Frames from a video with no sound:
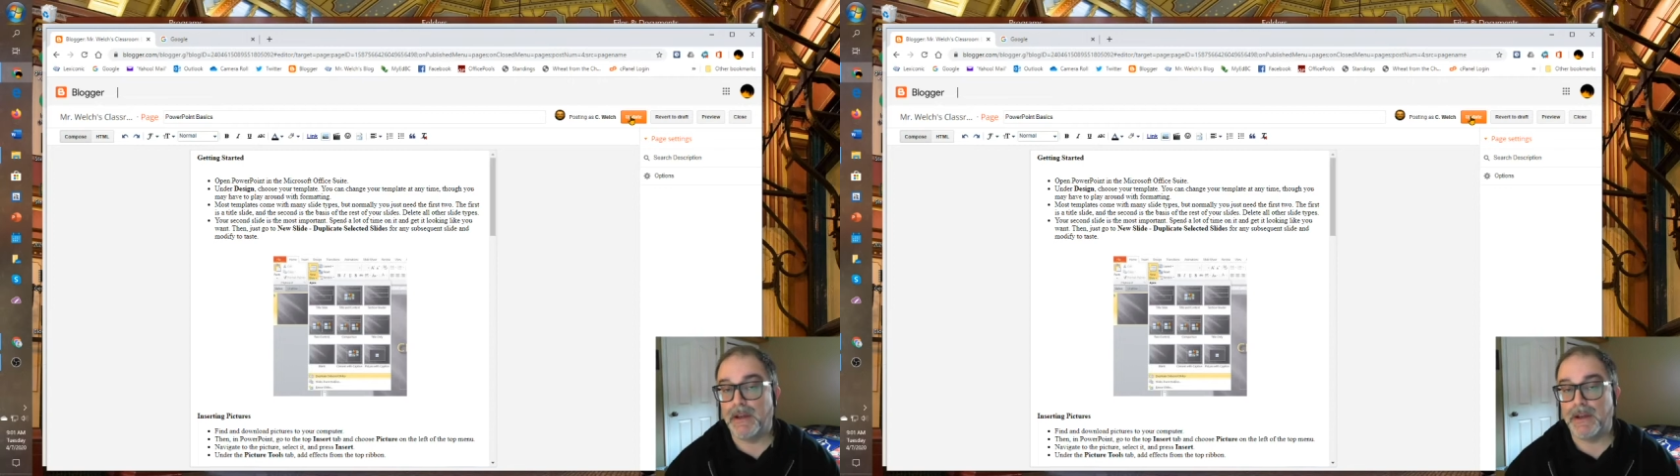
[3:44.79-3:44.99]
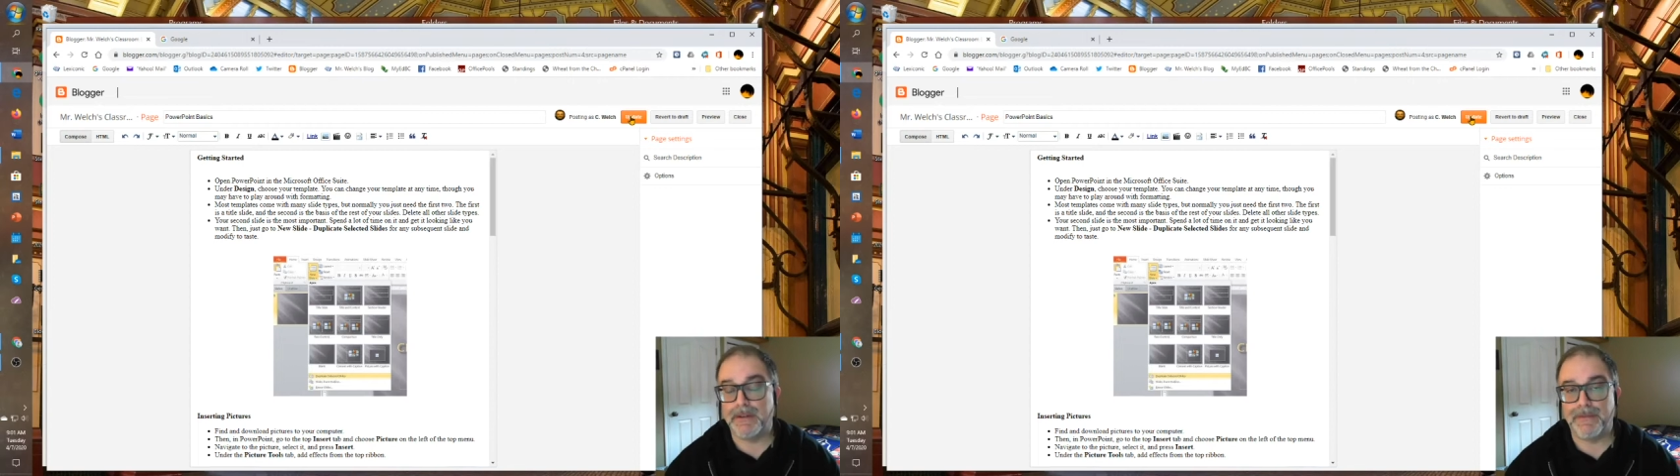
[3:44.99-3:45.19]

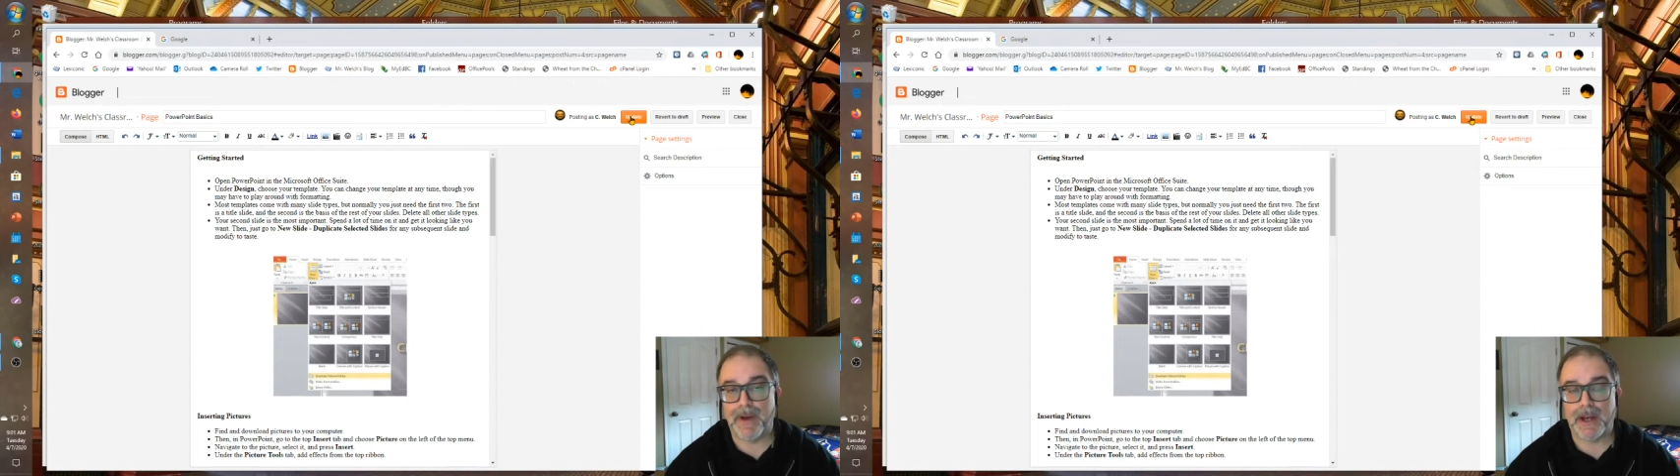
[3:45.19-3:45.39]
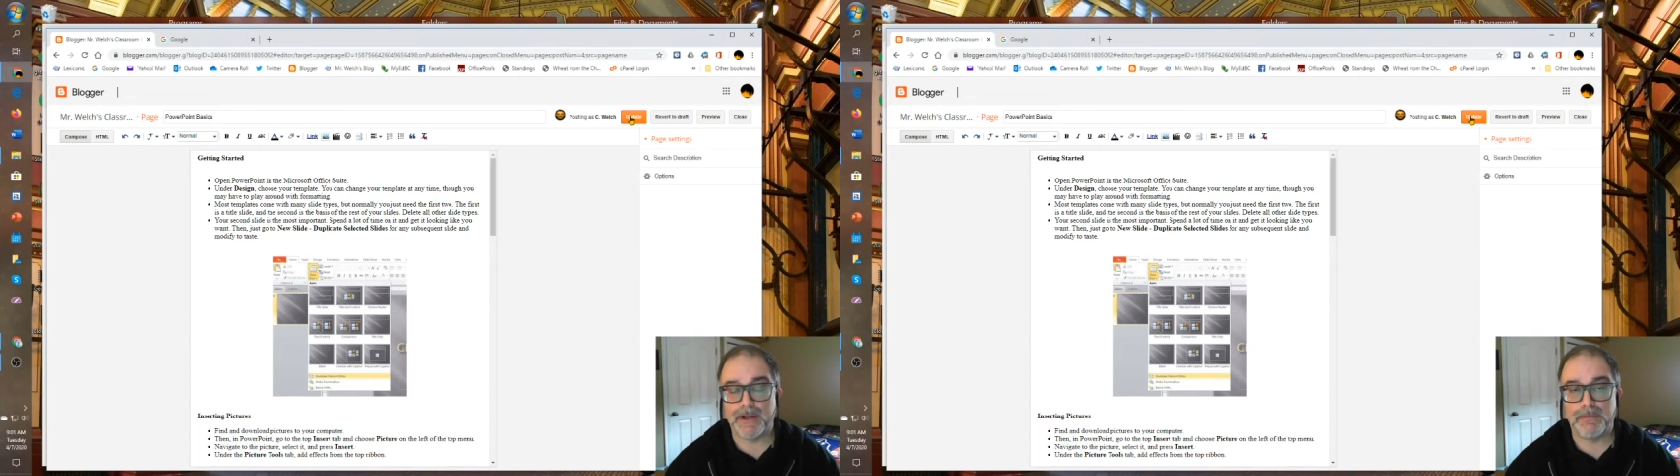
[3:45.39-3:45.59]
in
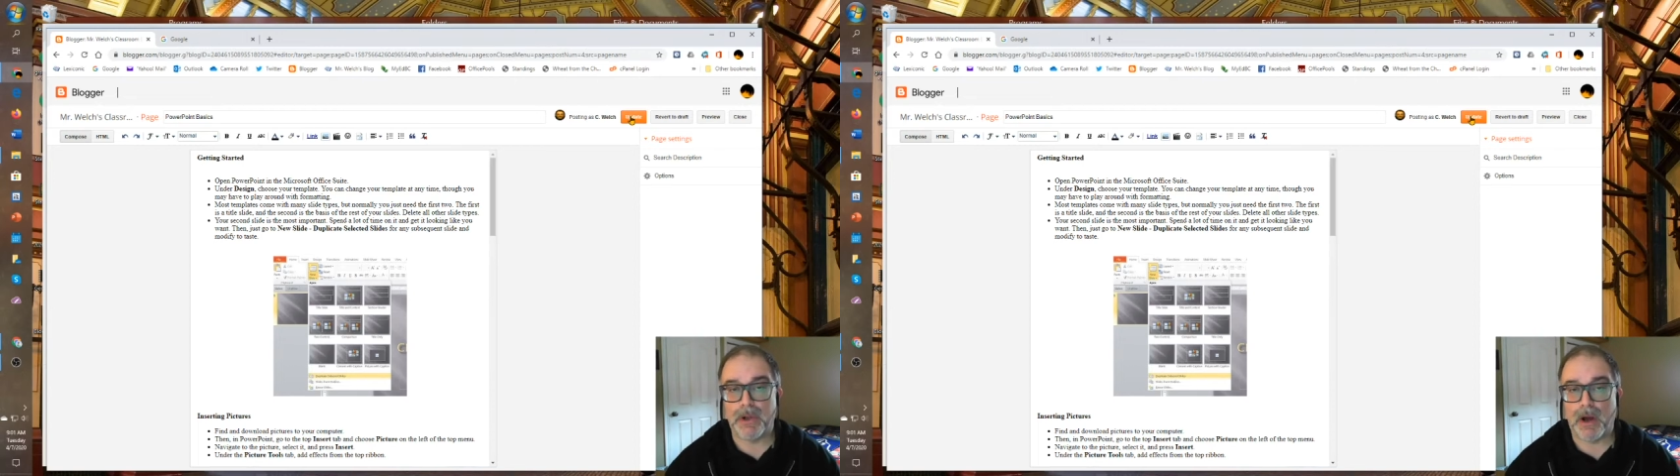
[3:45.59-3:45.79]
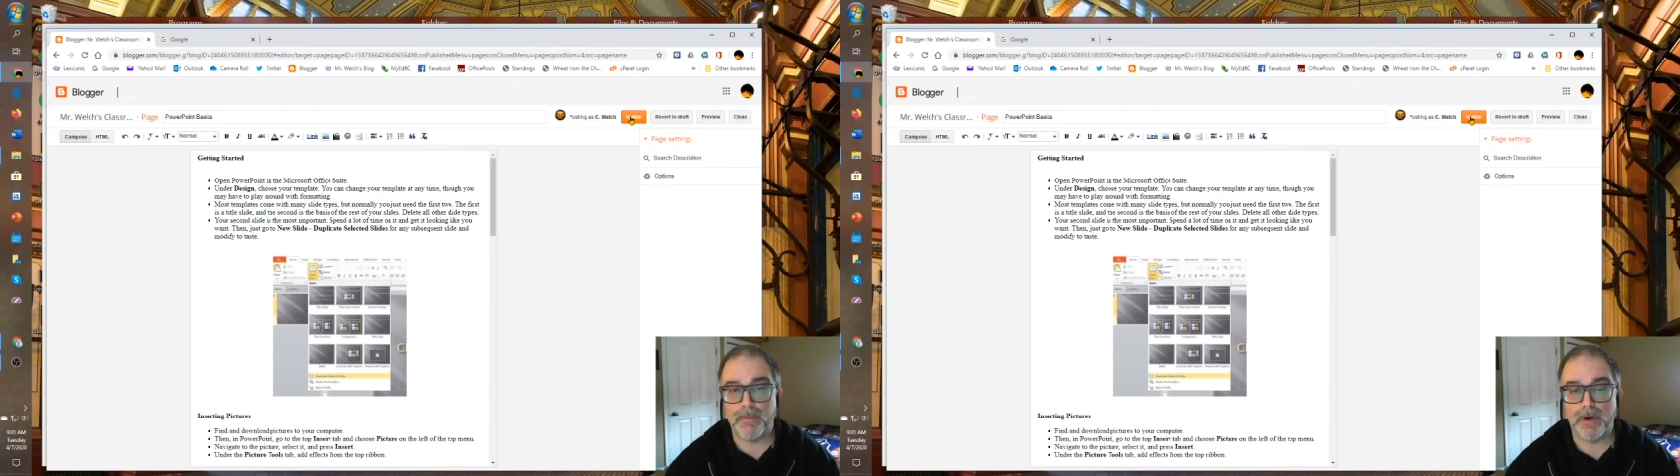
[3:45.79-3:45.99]
fact, a
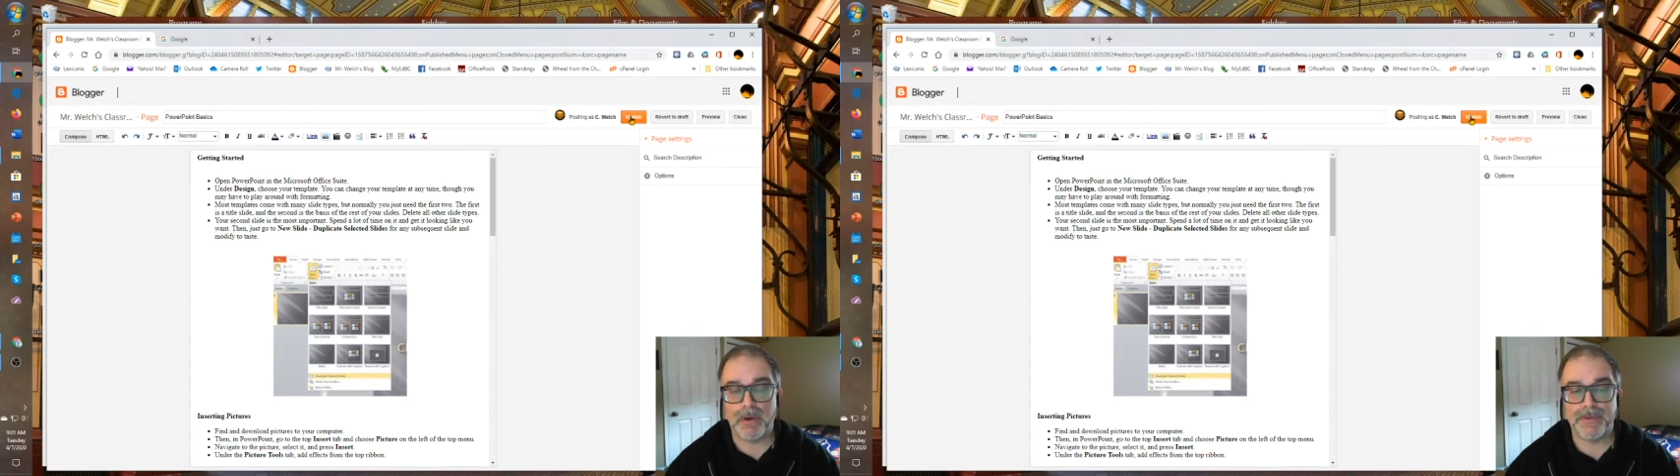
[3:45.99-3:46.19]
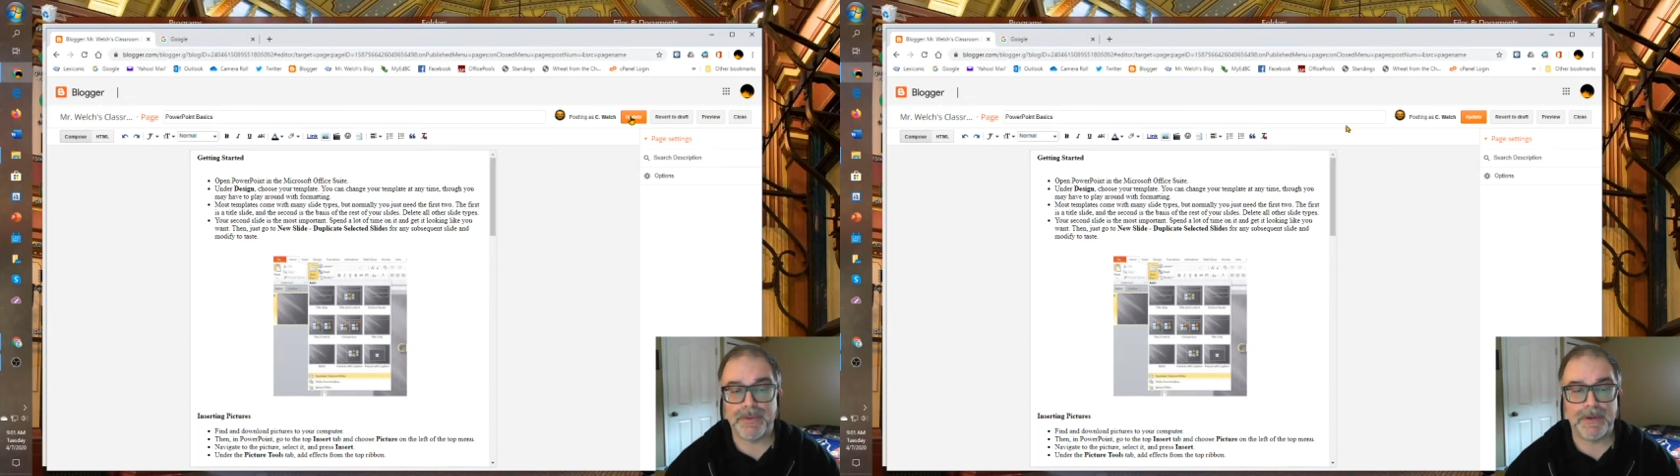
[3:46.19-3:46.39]
blog
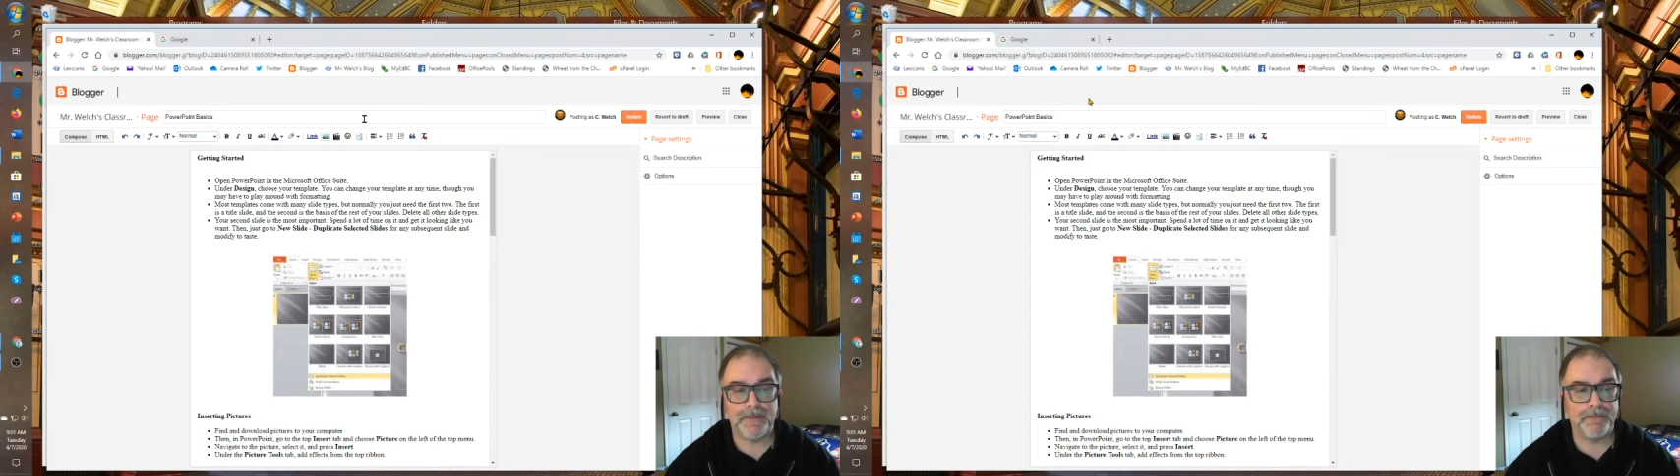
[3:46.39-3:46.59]
post.